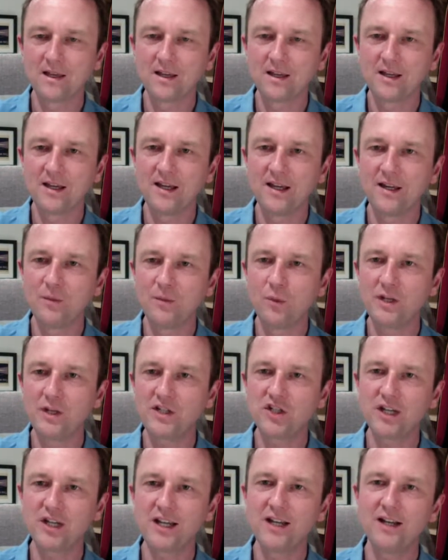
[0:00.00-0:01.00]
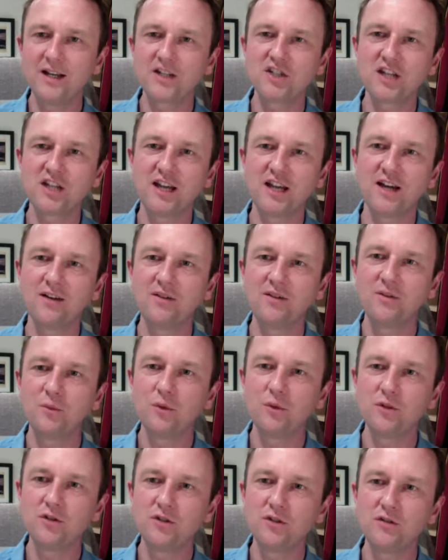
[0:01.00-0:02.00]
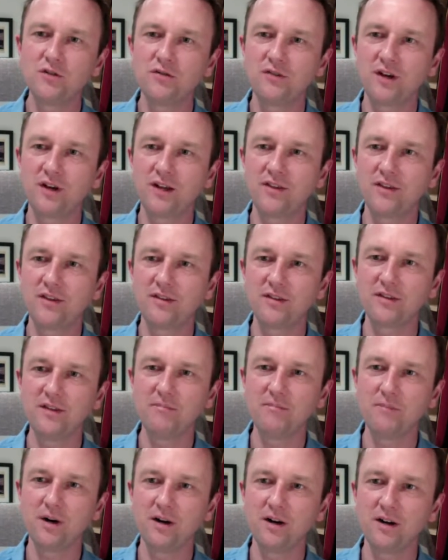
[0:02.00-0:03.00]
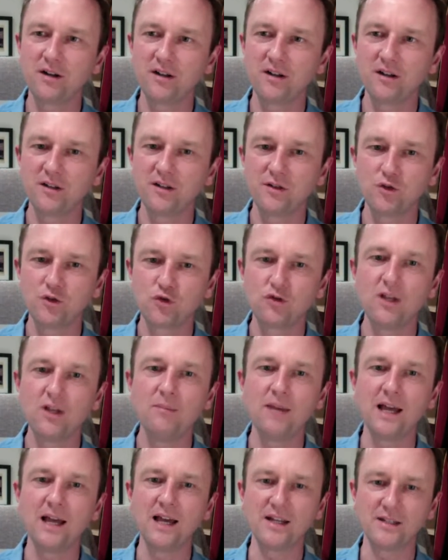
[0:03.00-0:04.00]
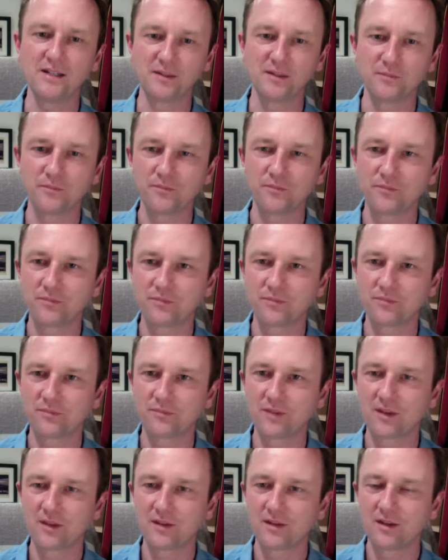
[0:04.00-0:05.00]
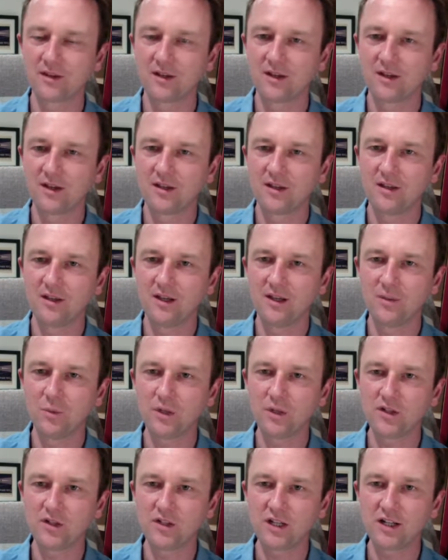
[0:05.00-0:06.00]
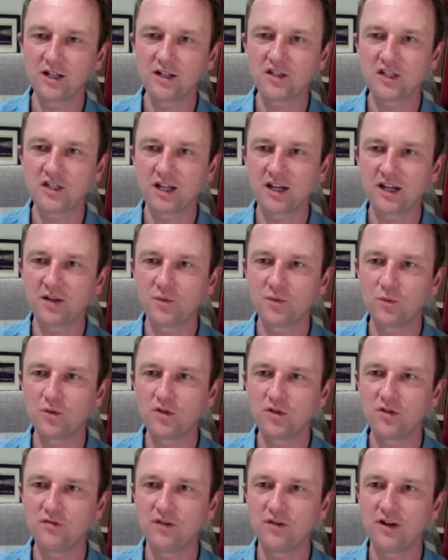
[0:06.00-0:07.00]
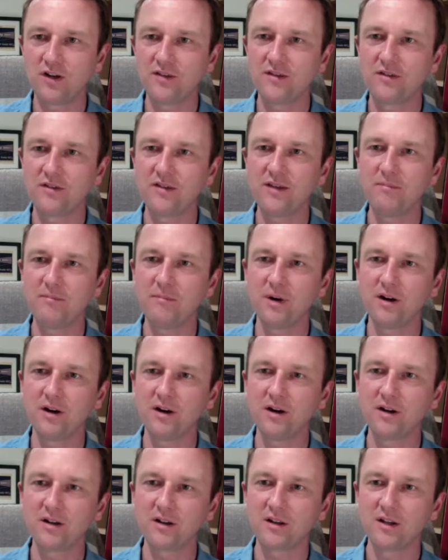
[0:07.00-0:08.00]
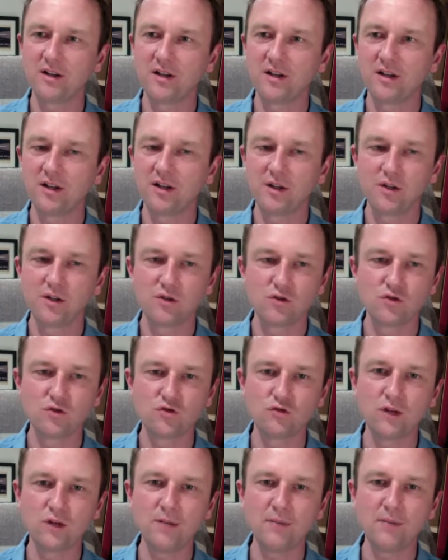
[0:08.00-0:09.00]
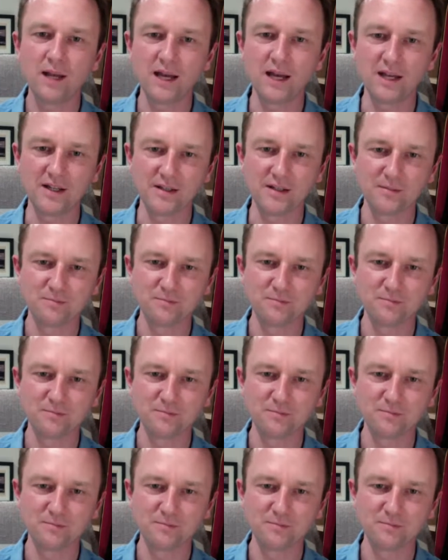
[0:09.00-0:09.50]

In which English town would you find the theme park Dreamland? In which English town would you find the theme park Dreamland?